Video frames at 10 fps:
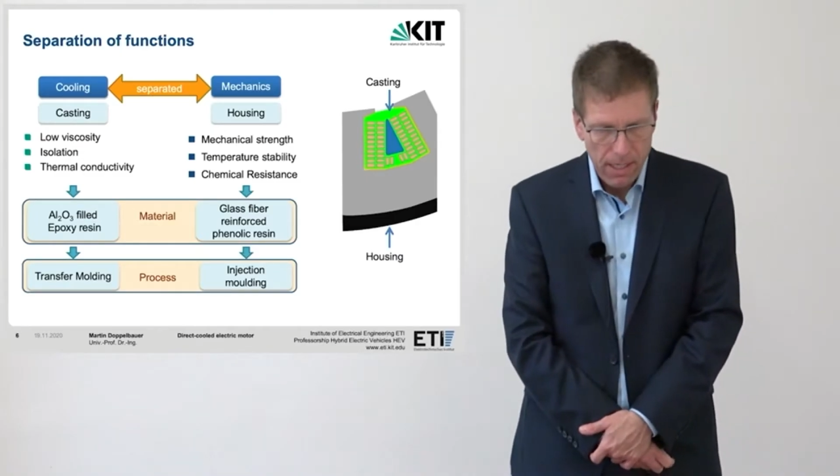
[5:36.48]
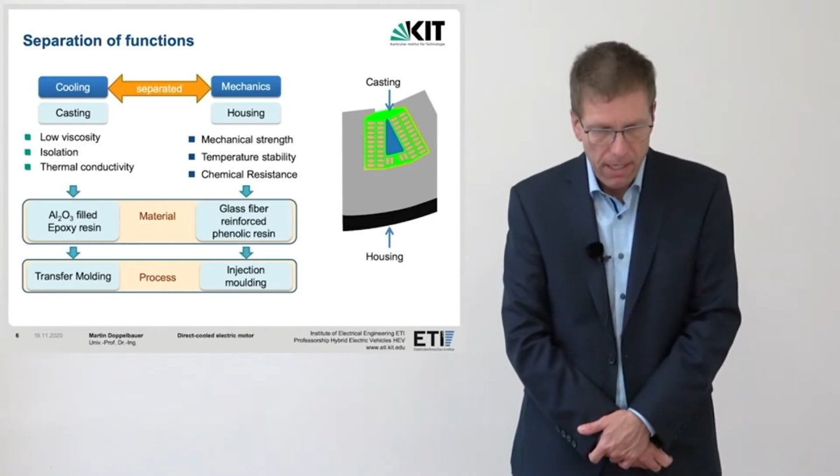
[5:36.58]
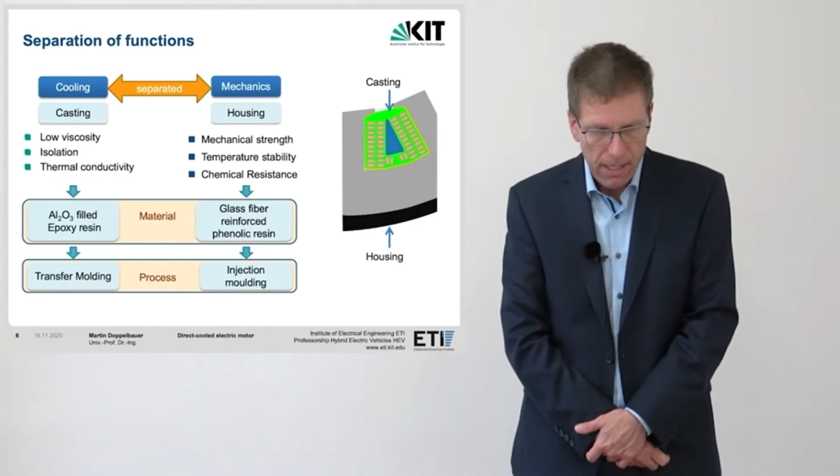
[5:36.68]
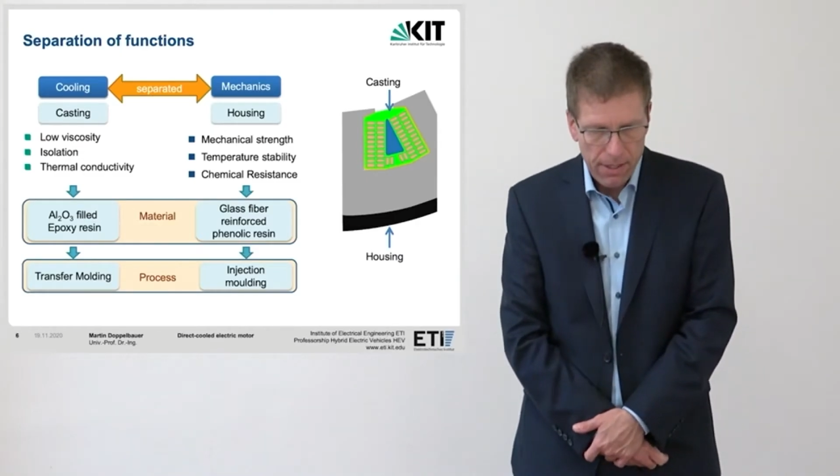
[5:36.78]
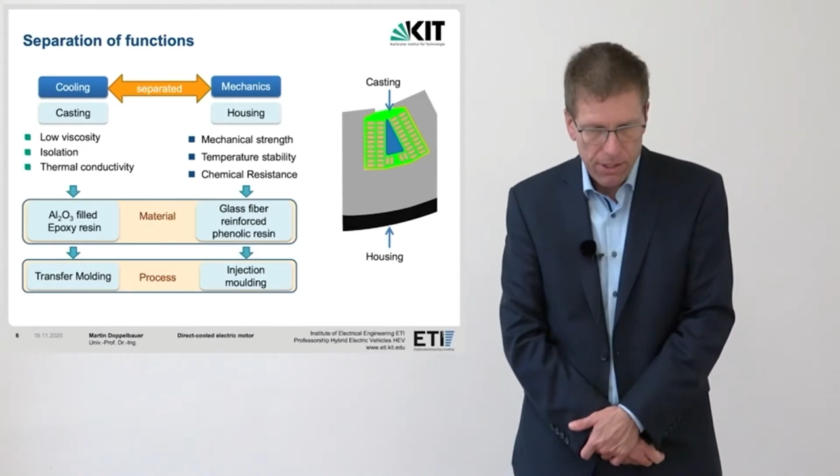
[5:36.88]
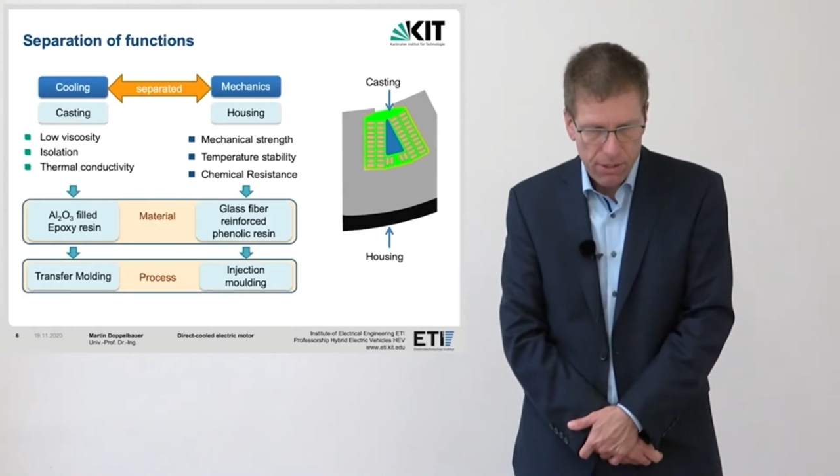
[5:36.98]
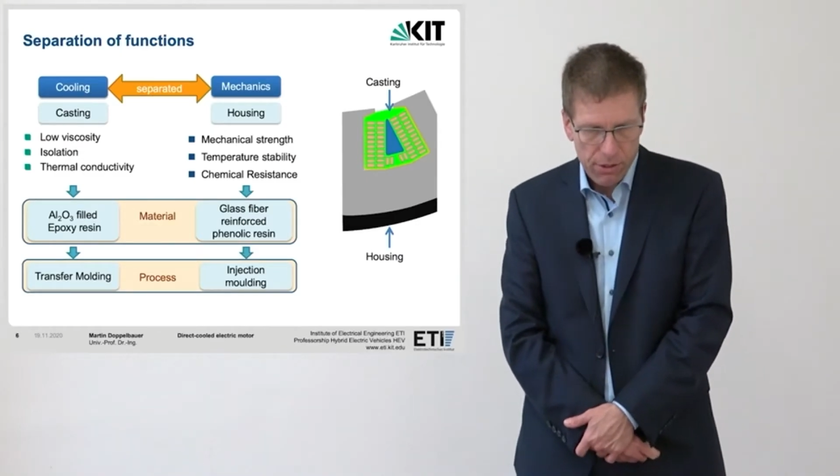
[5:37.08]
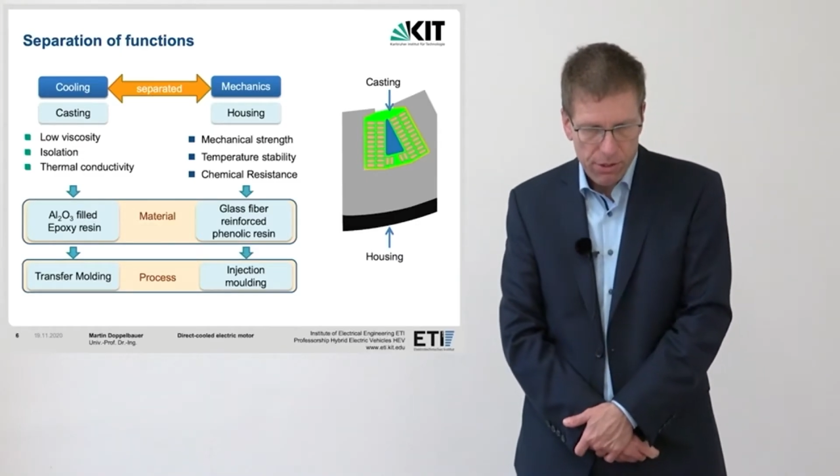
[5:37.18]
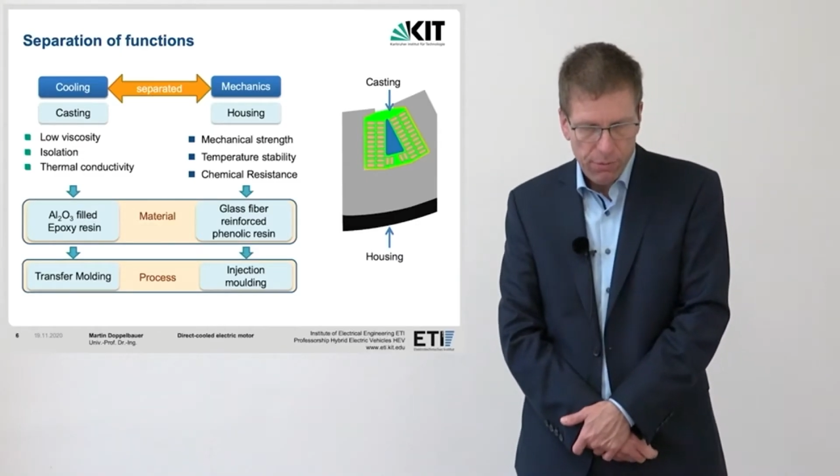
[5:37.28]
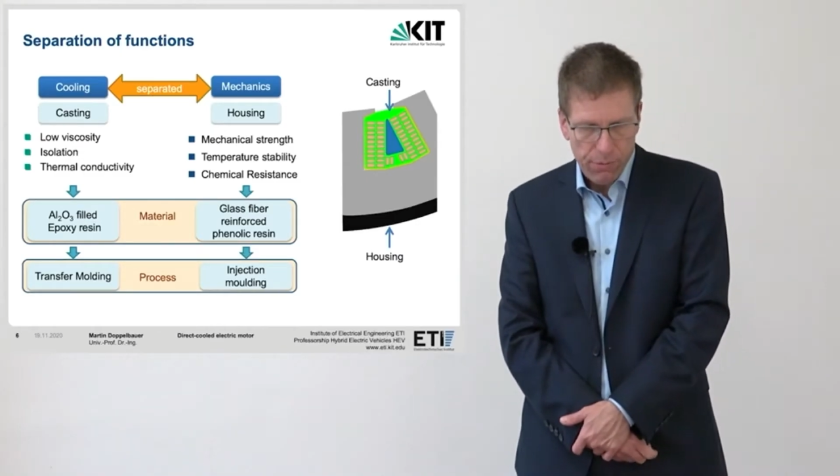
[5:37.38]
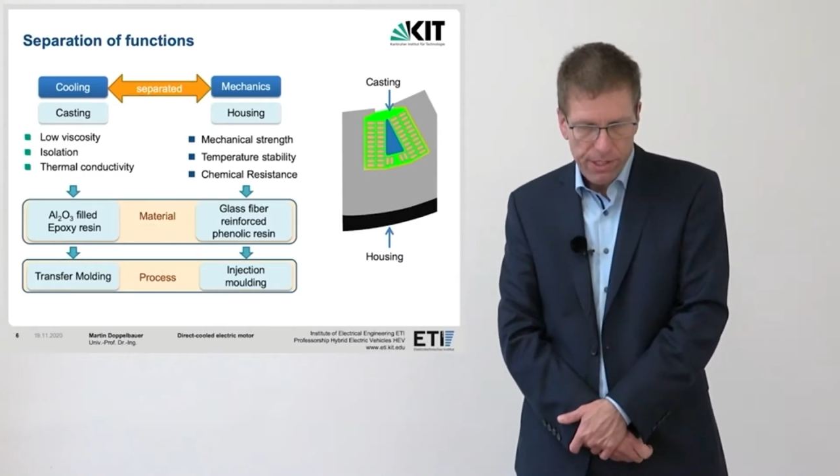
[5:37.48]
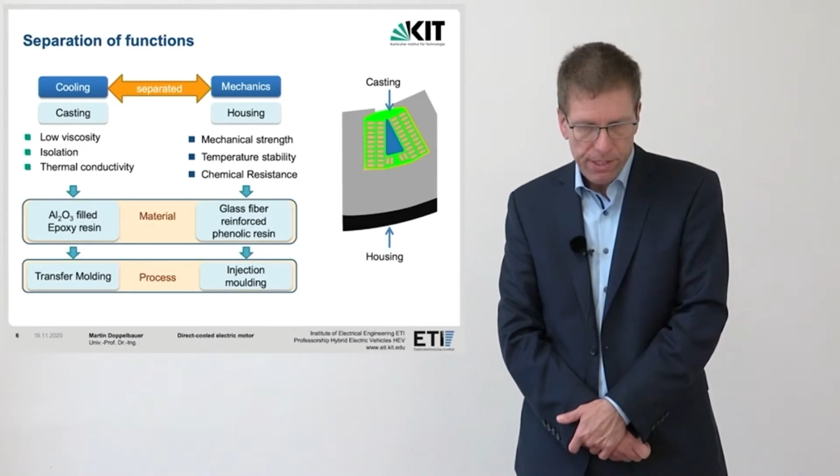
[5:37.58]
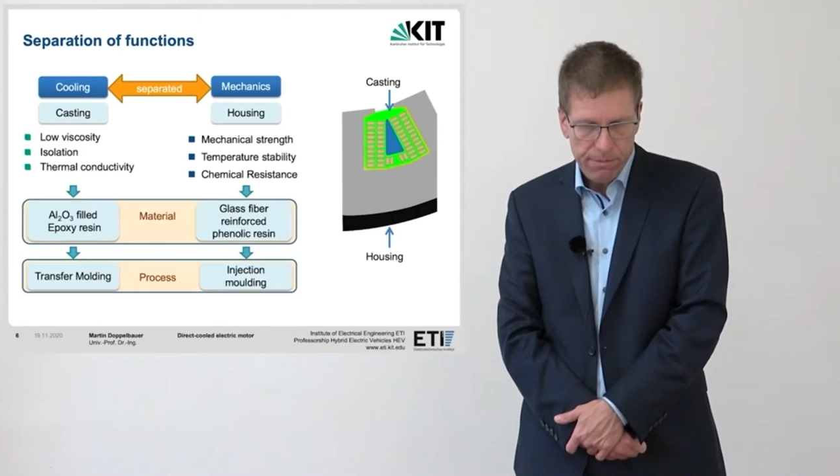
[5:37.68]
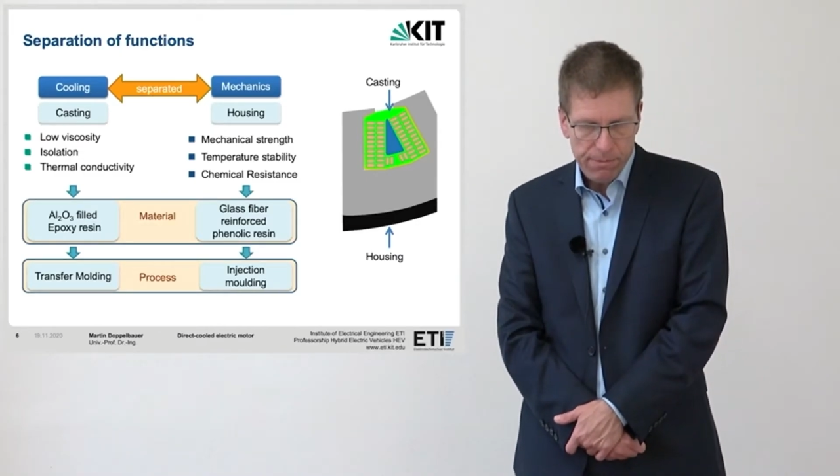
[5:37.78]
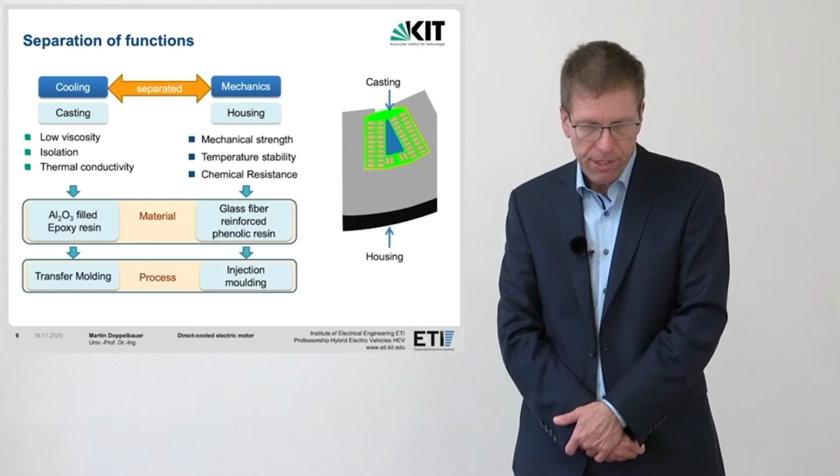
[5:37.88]
In the slot, we need
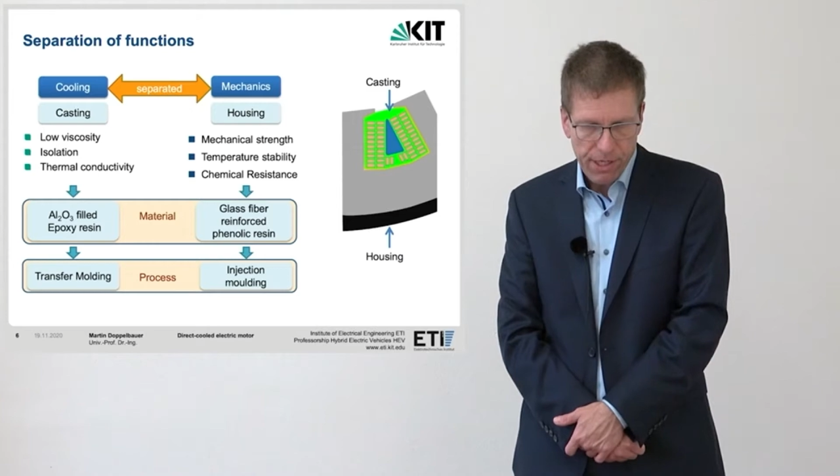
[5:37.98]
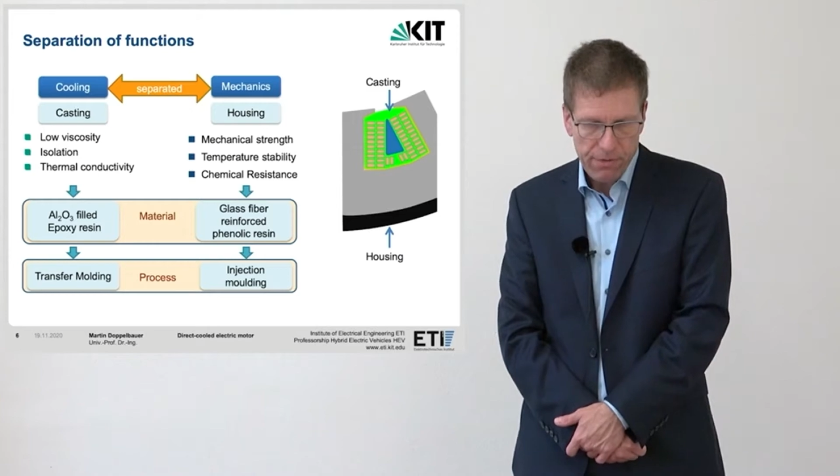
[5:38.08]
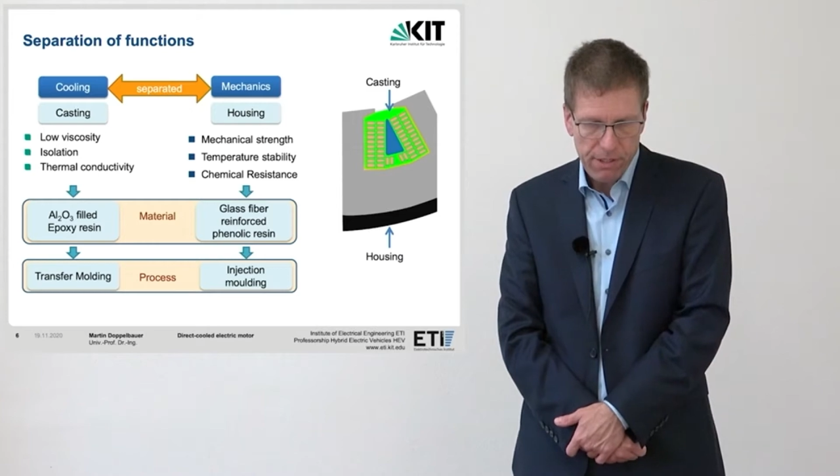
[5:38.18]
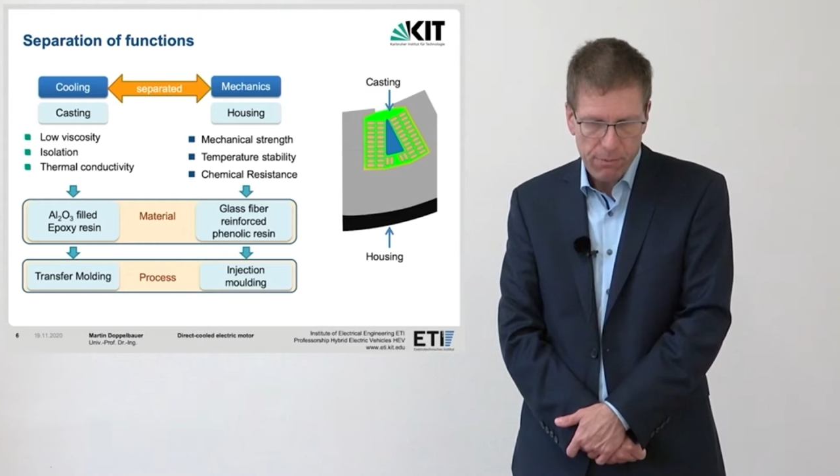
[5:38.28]
a material